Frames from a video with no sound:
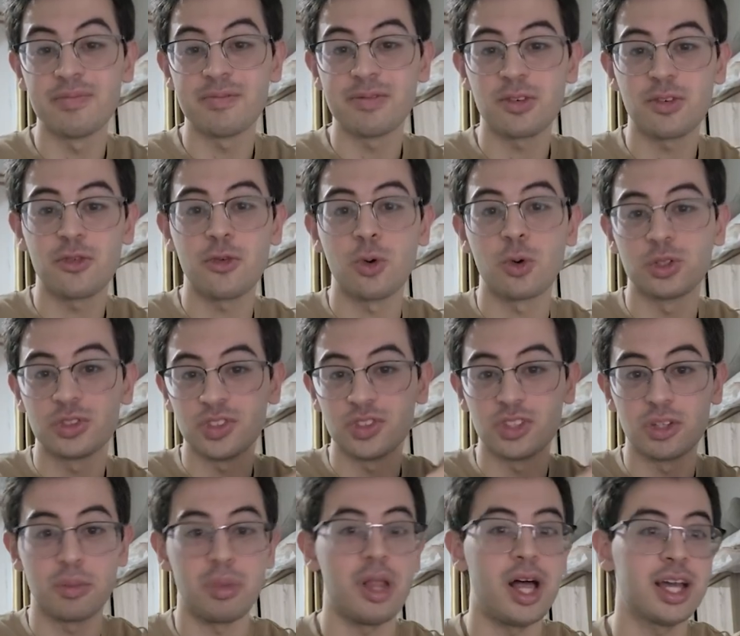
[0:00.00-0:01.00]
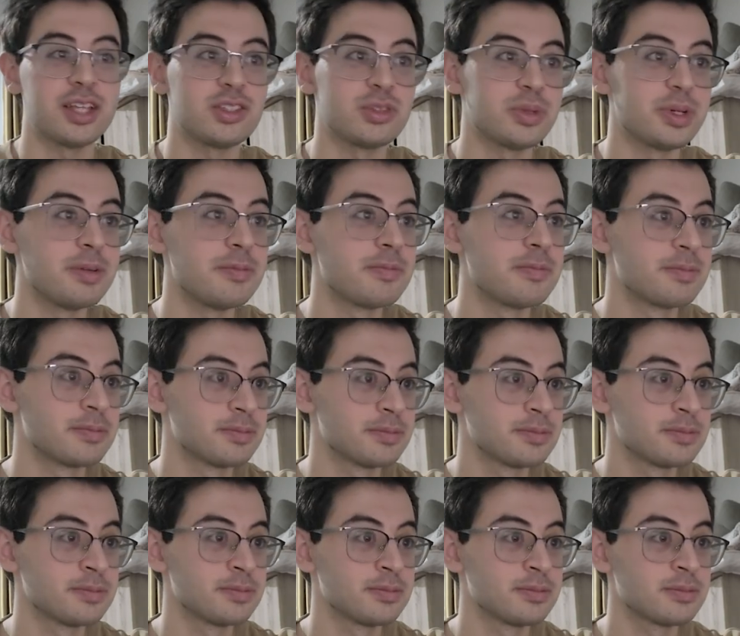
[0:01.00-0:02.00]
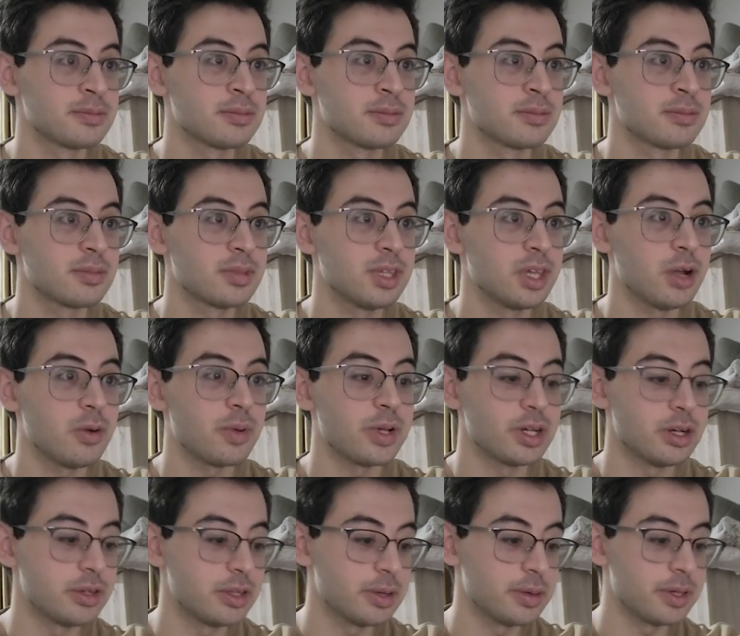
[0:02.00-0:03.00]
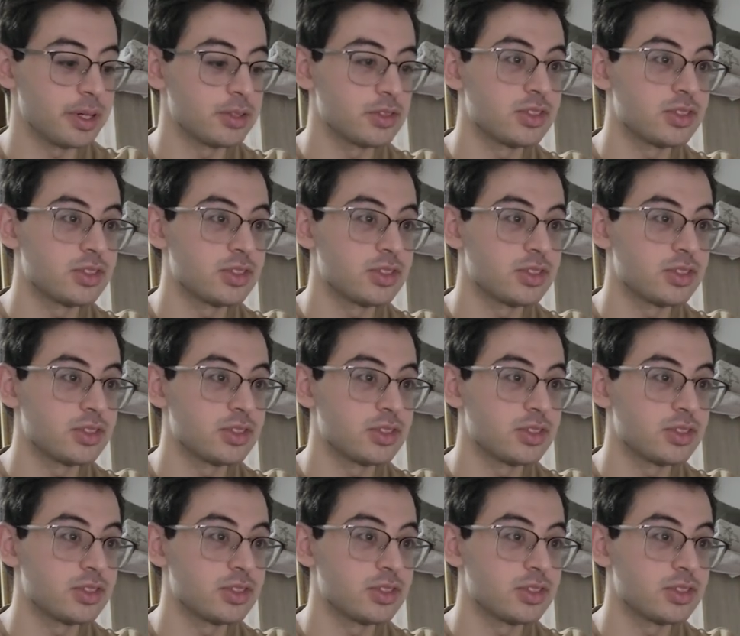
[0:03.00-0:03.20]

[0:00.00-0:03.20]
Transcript: force is applied to it. There we go.